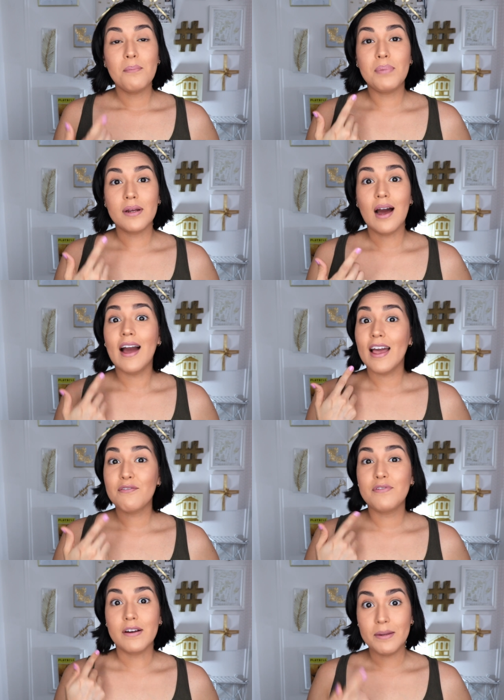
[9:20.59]
but I
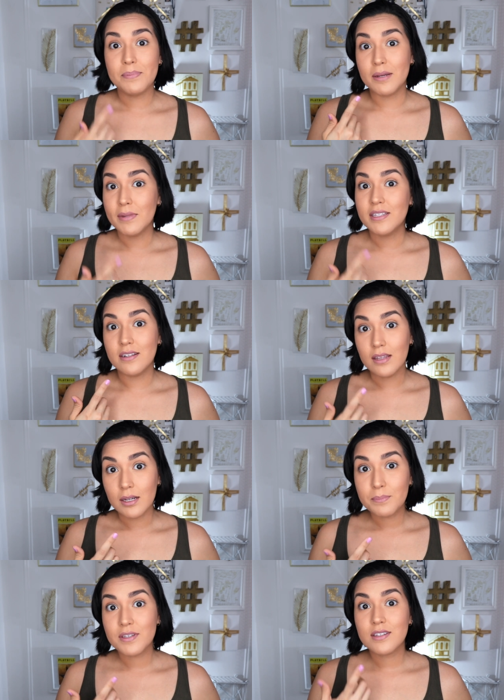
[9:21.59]
have very pigmented
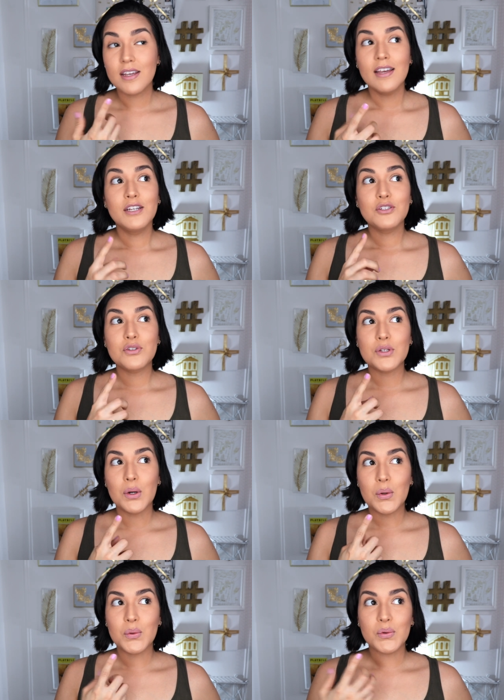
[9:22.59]
lips.
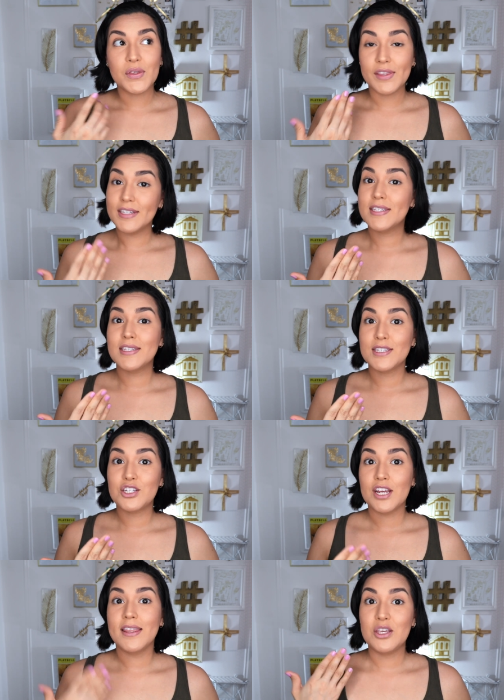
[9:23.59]
So this is the
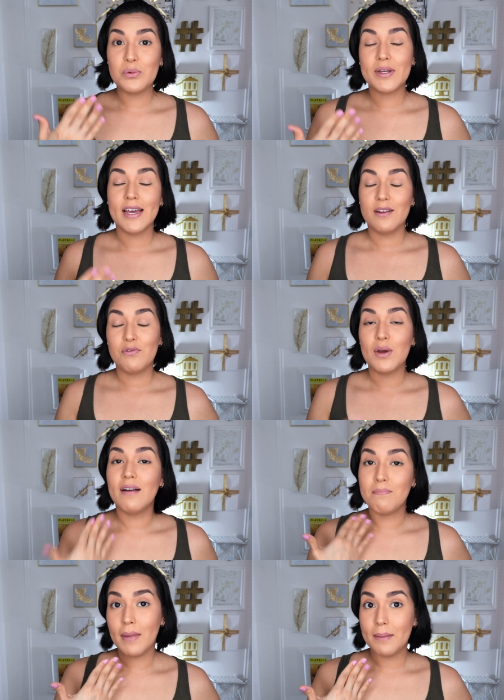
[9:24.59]
shade that you would get if you
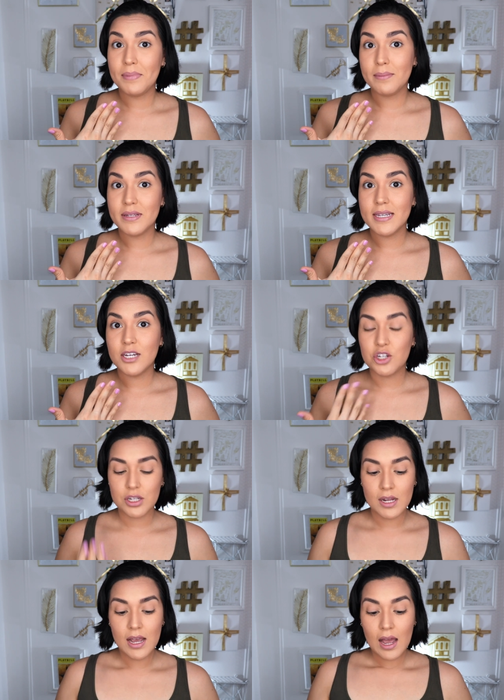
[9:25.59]
have my
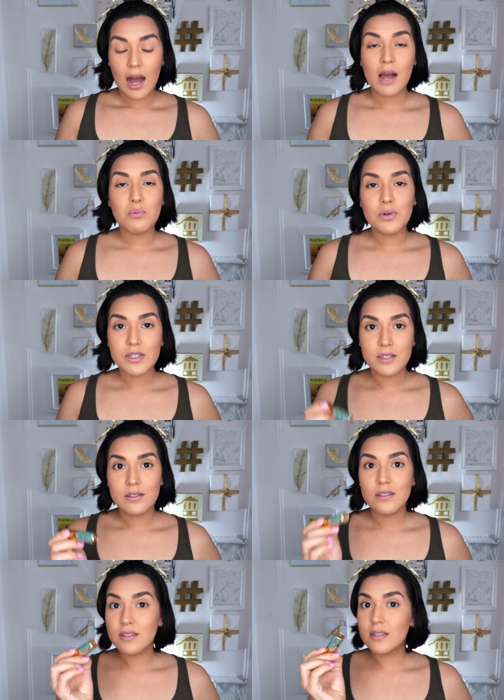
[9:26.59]
pigmentation. I would
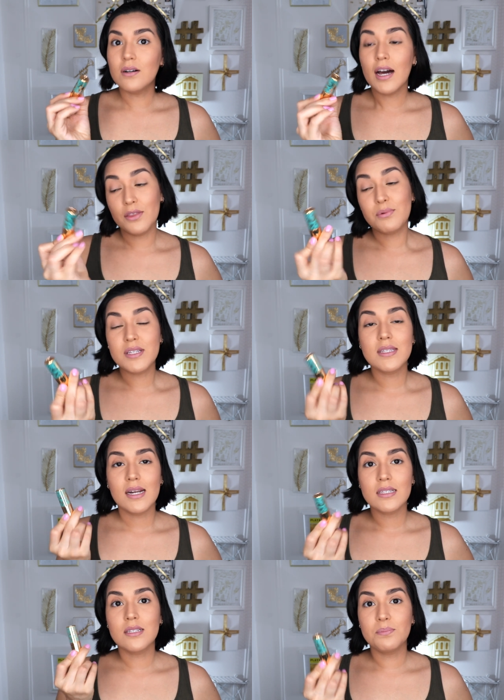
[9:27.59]
still, the reason
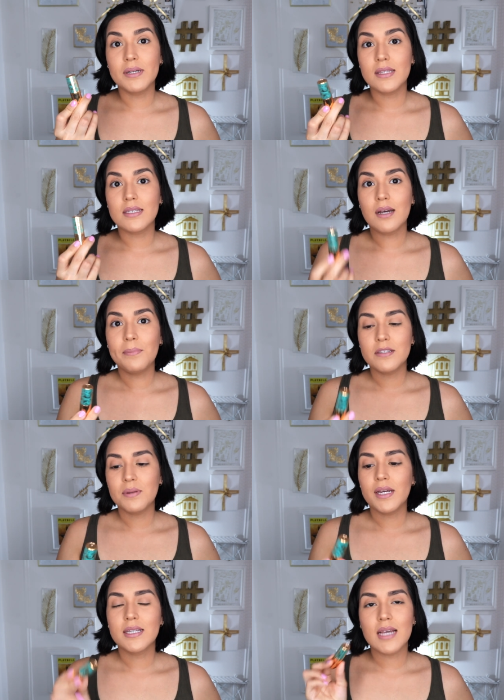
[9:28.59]
that I still pick this up is
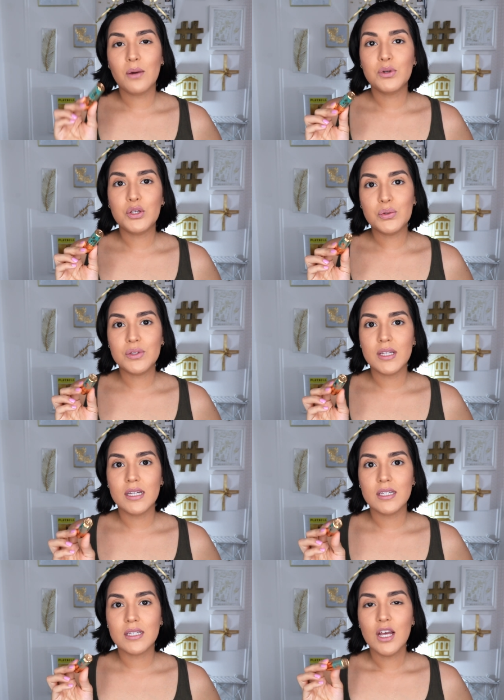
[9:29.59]
because I would use
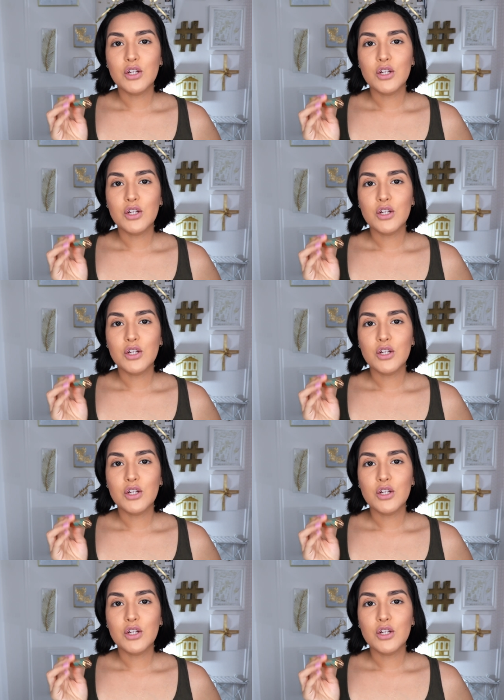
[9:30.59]
this